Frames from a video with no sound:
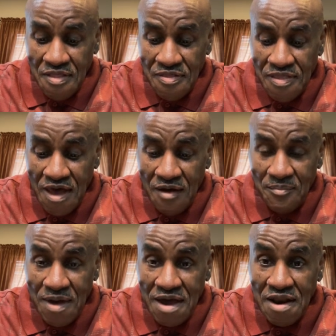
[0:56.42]
They are
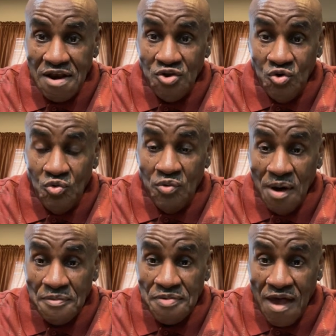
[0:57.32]
making a new
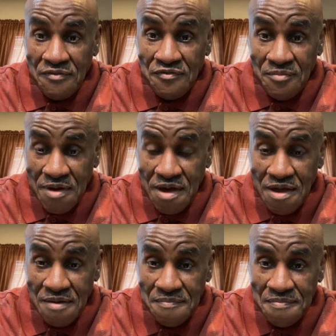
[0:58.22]
website for me.
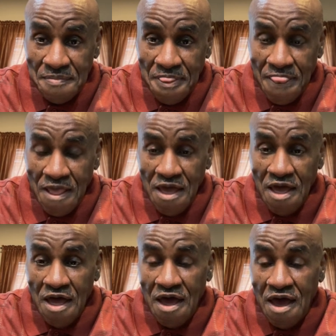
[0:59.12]

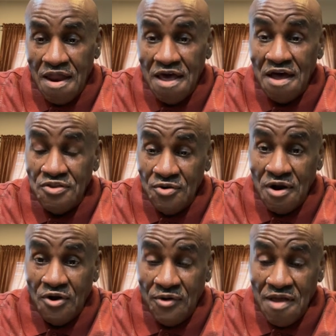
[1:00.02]
And they are doing a
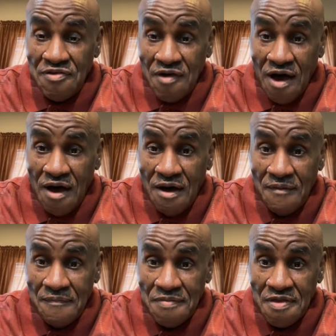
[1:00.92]
great job,
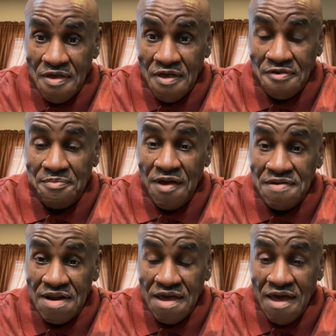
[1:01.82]

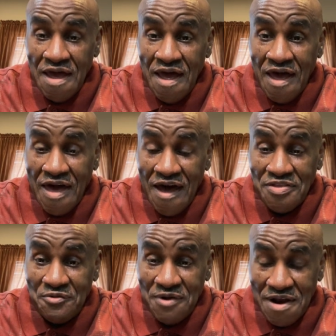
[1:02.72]
especially
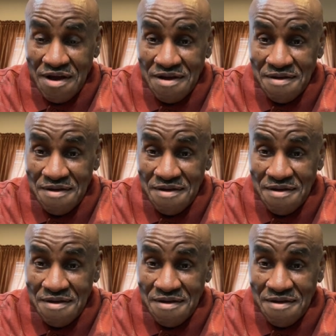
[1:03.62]
Katharina.